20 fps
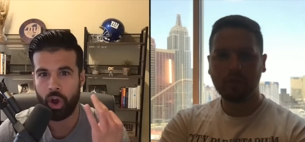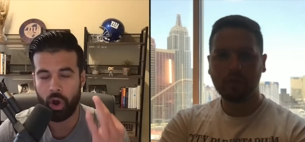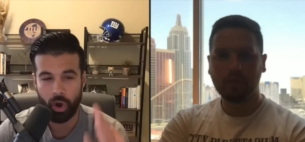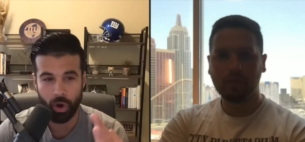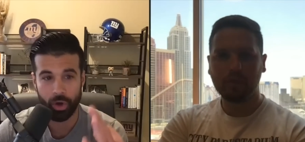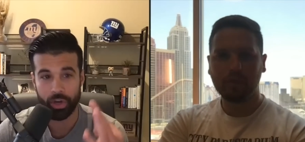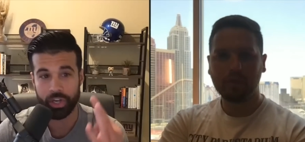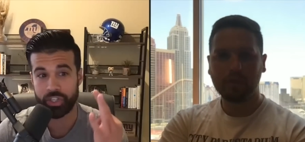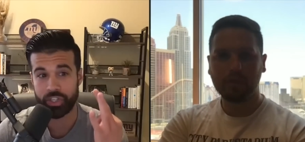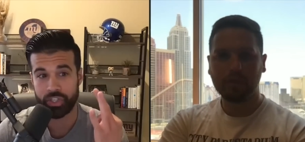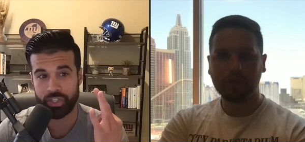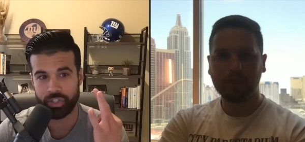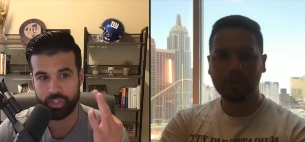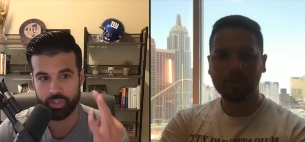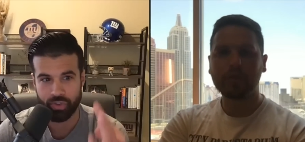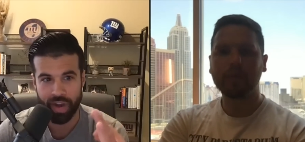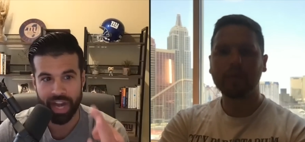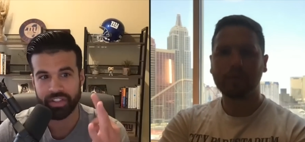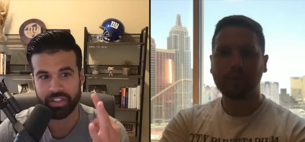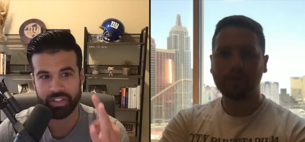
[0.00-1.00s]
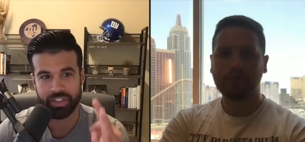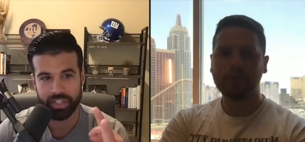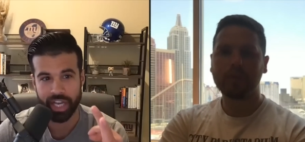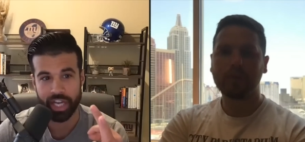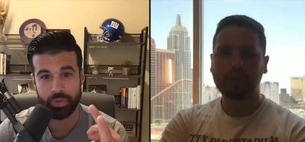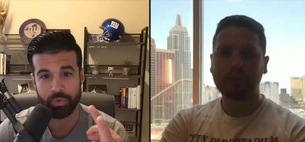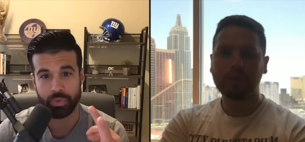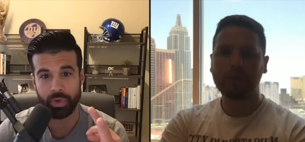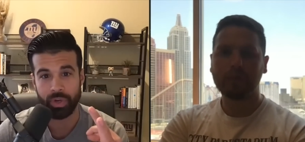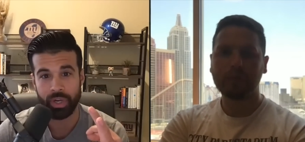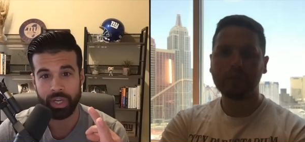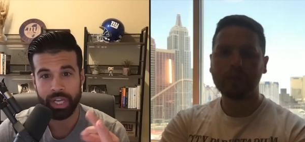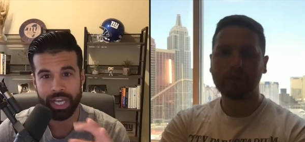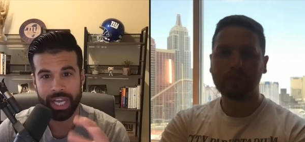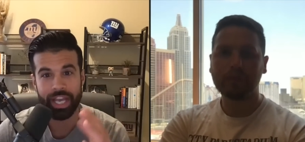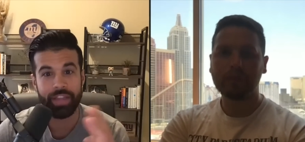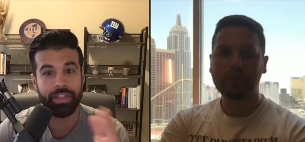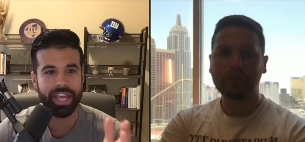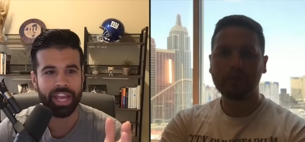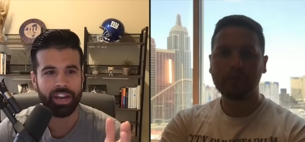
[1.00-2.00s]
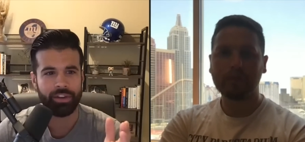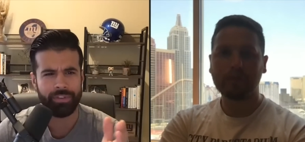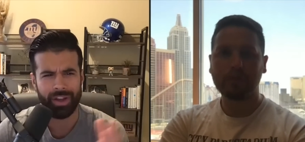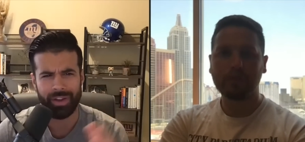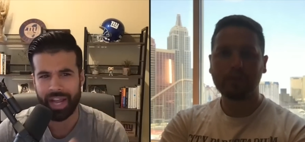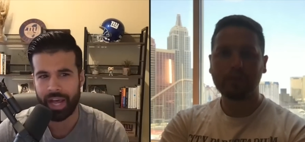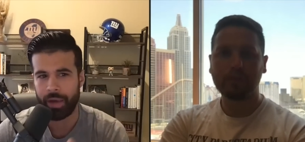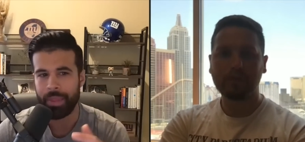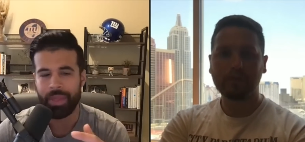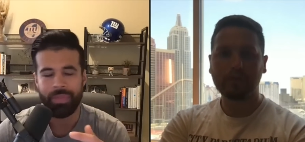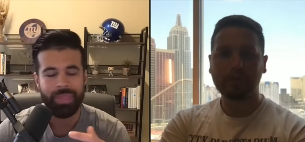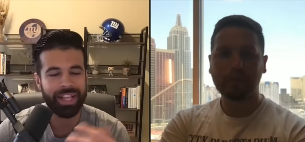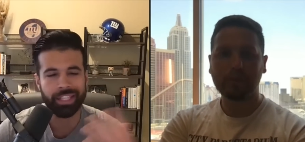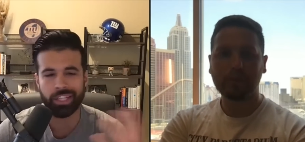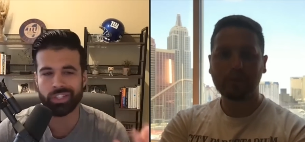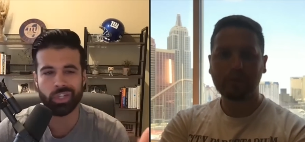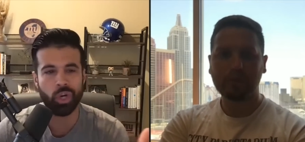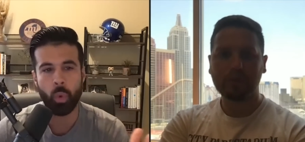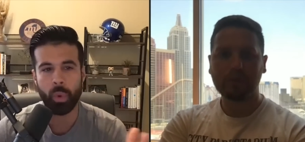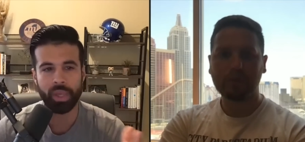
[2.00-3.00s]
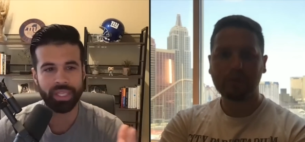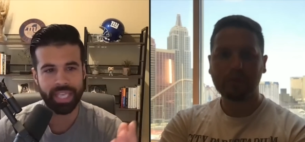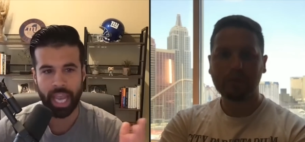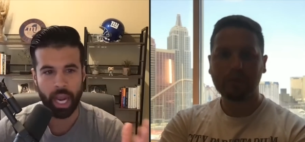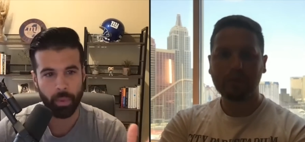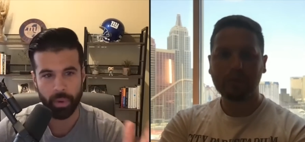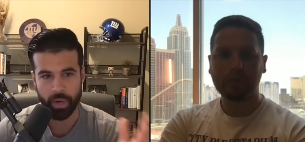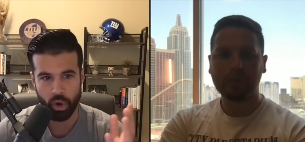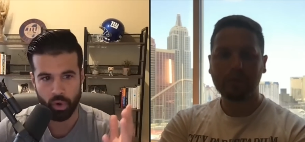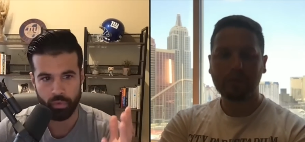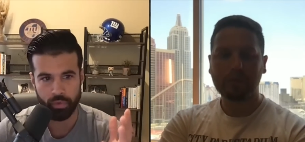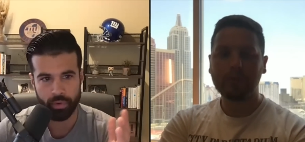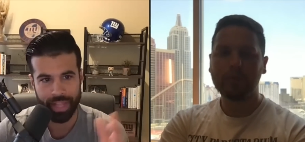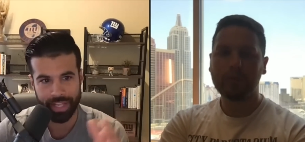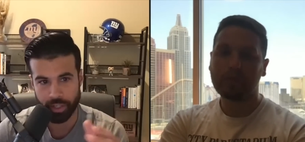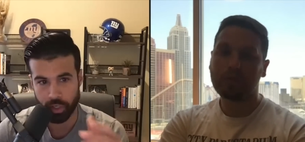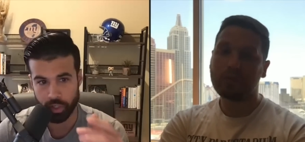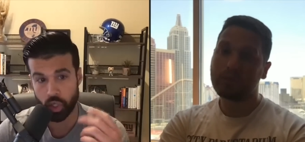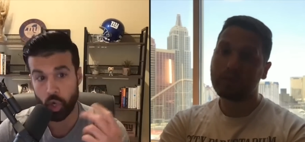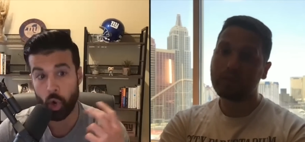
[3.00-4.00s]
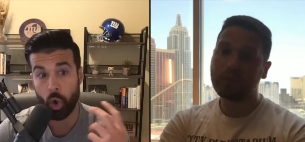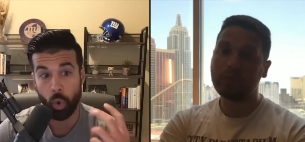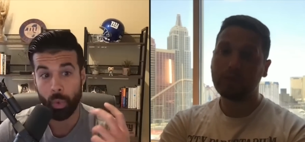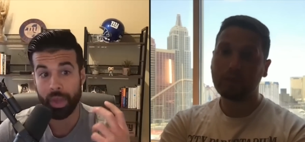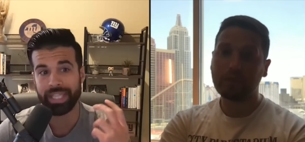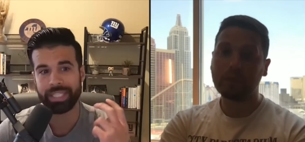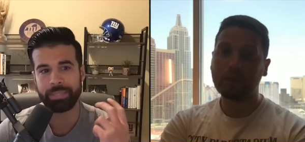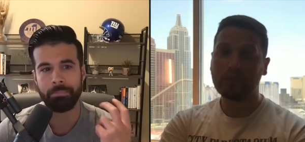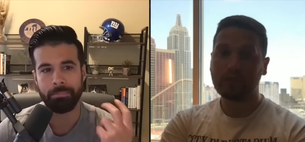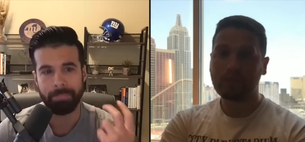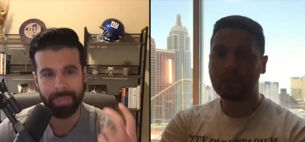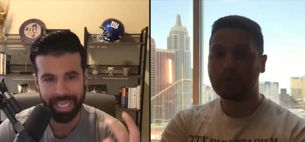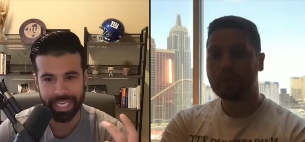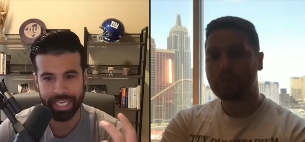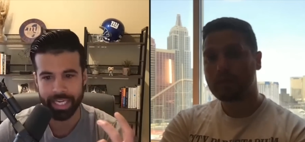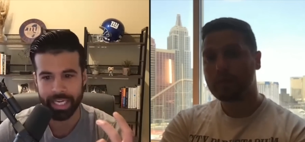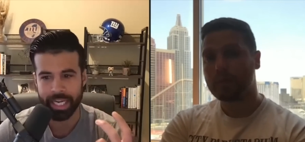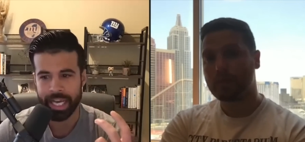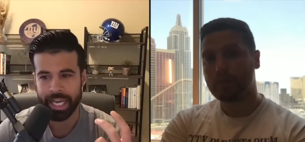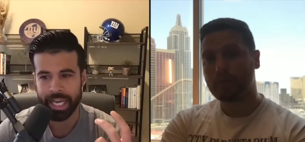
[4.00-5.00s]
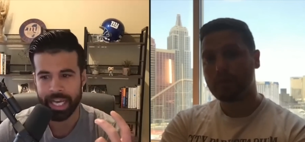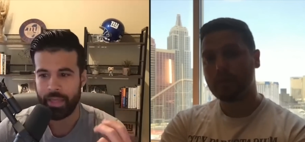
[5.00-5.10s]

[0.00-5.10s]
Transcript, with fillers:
Speaker 1: hardest strength of schedule in the NFL. Now, that doesn't always carry over. That doesn't always mean